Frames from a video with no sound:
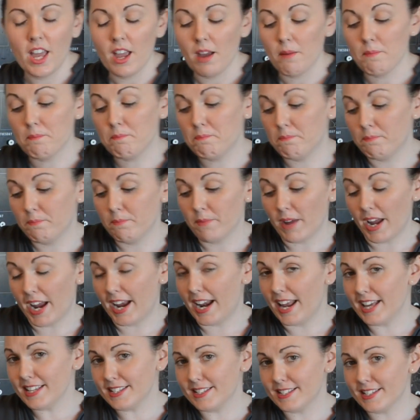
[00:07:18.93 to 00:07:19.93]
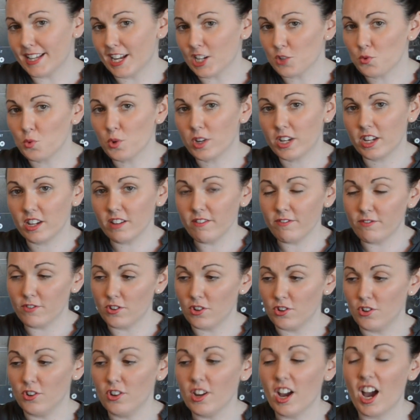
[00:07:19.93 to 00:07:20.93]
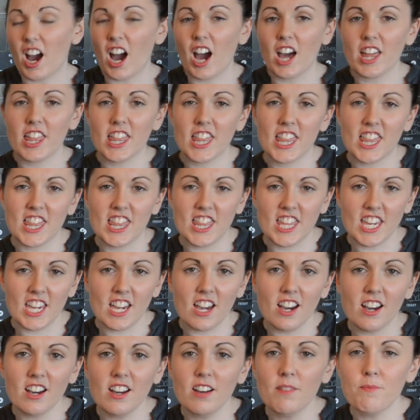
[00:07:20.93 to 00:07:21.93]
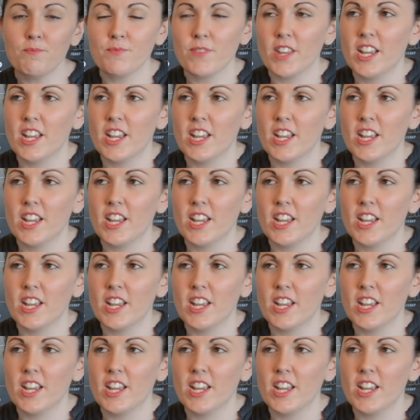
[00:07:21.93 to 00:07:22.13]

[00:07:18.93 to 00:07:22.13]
and as such will give you a thicker,